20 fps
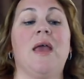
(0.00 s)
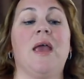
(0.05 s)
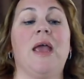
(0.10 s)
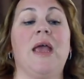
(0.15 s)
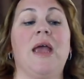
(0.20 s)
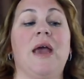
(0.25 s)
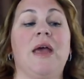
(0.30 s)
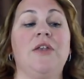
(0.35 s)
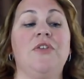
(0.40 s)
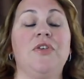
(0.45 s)

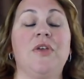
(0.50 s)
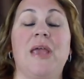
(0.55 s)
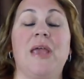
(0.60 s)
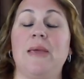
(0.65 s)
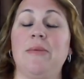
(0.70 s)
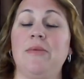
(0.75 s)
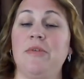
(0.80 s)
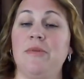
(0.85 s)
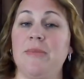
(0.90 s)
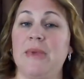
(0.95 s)
And she
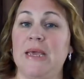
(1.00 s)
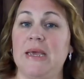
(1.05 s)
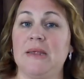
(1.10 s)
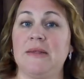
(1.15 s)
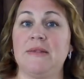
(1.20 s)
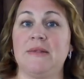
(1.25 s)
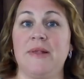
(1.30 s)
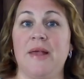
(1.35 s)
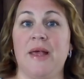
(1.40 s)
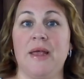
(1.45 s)
came to me
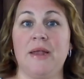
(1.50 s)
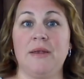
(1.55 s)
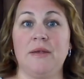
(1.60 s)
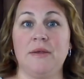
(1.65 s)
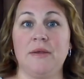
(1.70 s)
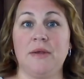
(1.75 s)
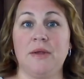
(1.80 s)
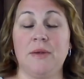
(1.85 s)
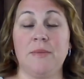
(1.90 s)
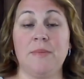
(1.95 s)
and said,
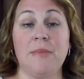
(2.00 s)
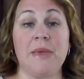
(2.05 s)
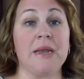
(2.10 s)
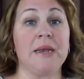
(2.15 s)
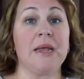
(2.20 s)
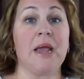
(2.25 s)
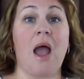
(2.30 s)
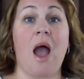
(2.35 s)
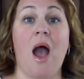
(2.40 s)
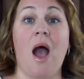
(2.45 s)
You know,
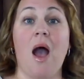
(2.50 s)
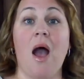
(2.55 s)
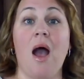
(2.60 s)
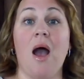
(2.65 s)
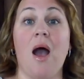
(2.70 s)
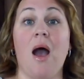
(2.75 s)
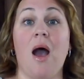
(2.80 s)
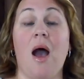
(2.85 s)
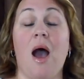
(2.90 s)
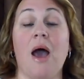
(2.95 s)
Mandy,
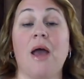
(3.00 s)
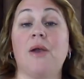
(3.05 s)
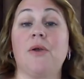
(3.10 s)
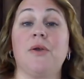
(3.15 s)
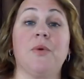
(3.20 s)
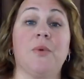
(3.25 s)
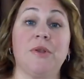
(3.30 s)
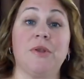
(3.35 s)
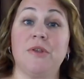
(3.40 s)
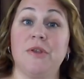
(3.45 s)
I don't
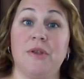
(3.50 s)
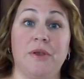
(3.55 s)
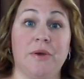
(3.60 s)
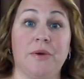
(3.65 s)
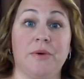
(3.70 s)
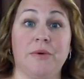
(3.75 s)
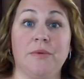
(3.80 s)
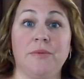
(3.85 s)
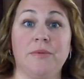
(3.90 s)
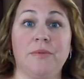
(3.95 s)
know what to
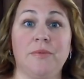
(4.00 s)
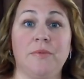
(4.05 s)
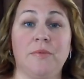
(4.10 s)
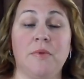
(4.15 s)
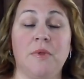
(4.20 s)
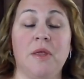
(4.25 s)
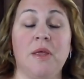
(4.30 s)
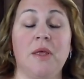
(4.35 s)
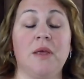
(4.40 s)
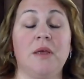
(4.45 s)
do.
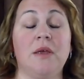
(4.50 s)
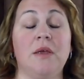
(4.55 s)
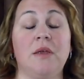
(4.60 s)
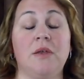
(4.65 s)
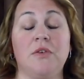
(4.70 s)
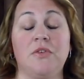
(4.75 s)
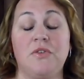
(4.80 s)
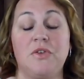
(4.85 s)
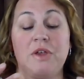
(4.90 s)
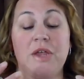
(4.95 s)

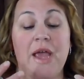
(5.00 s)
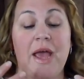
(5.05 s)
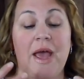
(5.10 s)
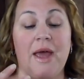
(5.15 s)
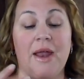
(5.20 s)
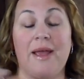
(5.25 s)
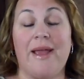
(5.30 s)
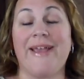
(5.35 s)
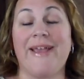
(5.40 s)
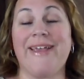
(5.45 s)
She
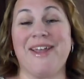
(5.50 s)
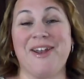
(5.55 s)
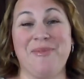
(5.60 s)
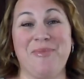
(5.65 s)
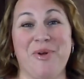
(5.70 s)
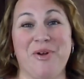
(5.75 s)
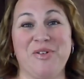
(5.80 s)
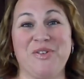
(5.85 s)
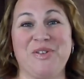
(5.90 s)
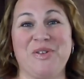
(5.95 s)
had, I get
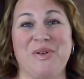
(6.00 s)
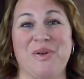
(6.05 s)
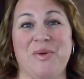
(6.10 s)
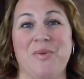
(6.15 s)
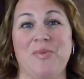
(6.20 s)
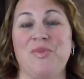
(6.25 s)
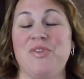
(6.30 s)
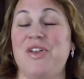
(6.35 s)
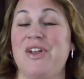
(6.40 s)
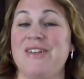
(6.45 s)

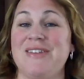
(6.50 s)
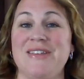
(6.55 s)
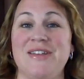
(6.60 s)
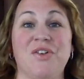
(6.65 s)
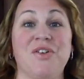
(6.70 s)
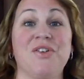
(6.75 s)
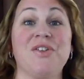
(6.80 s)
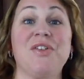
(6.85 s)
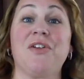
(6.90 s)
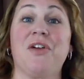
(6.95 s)
emotional, she had
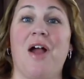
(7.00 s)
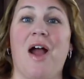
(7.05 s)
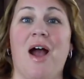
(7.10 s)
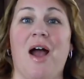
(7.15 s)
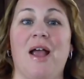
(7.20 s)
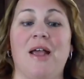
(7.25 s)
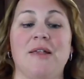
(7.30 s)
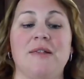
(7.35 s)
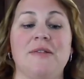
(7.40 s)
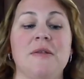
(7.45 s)
tears in her
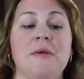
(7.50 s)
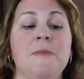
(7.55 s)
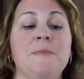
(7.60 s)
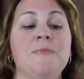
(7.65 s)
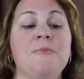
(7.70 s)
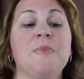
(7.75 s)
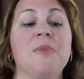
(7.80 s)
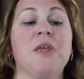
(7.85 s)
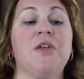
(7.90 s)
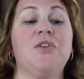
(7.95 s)
eyes.
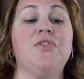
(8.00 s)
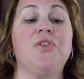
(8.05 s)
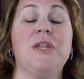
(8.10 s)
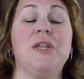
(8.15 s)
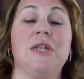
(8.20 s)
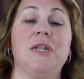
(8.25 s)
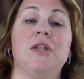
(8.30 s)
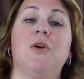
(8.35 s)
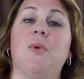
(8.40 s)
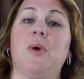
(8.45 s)
She
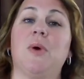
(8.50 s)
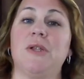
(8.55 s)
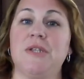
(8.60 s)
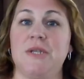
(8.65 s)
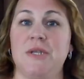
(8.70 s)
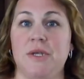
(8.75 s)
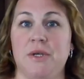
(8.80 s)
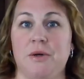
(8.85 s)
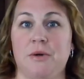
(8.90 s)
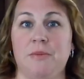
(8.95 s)
didn't know what
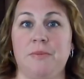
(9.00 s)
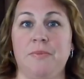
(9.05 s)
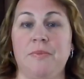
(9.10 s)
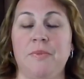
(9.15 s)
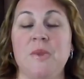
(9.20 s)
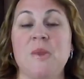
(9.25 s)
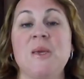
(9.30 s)
to do.